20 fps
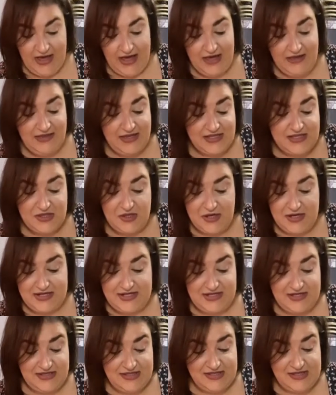Unless you're into
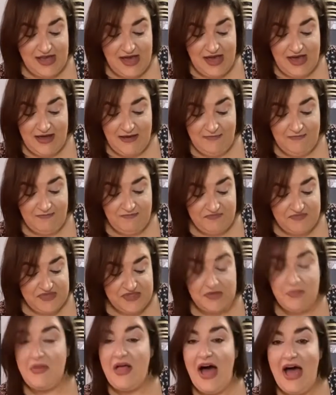the slime,
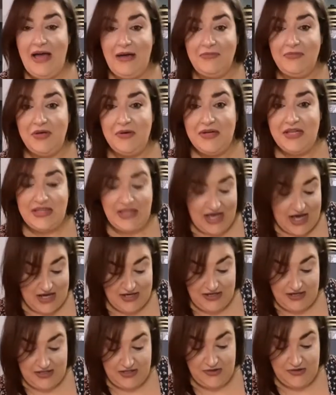sublime. You eat
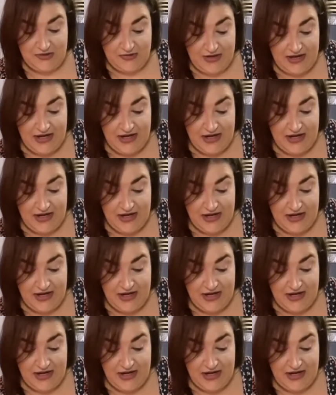that and you do it.